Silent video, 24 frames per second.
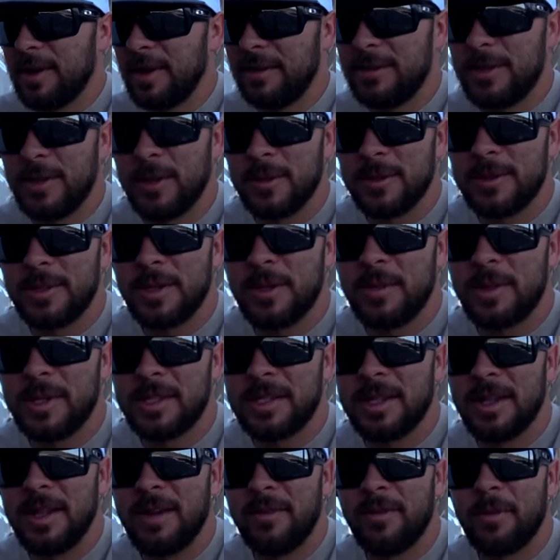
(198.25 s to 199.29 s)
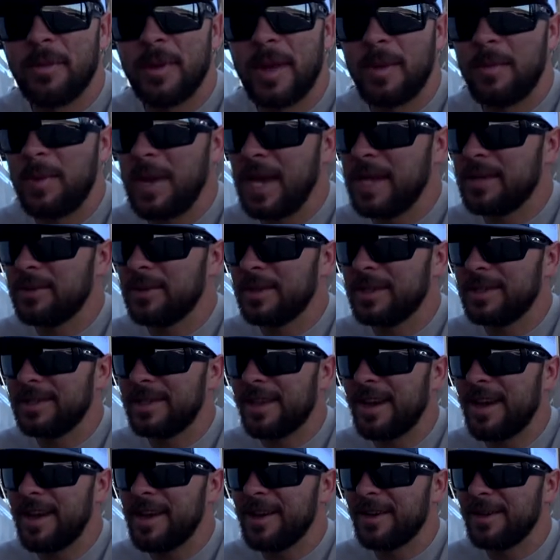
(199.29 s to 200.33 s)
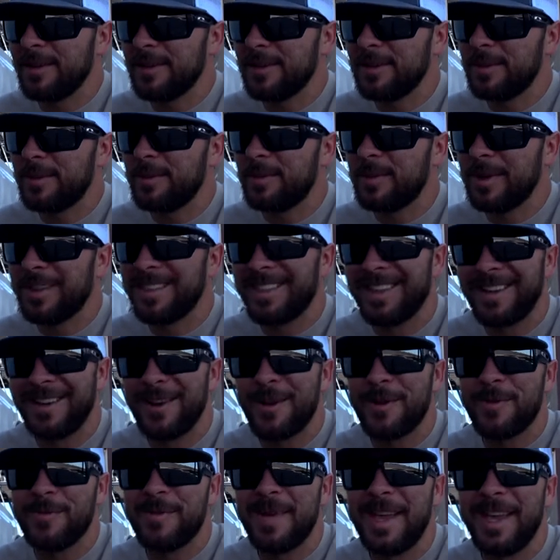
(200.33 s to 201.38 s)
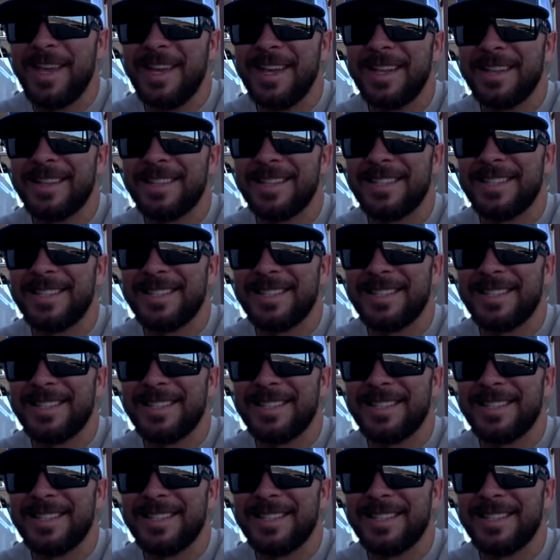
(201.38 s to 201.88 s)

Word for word: I've shown so much love for my Patriot tires, but they don't make it in the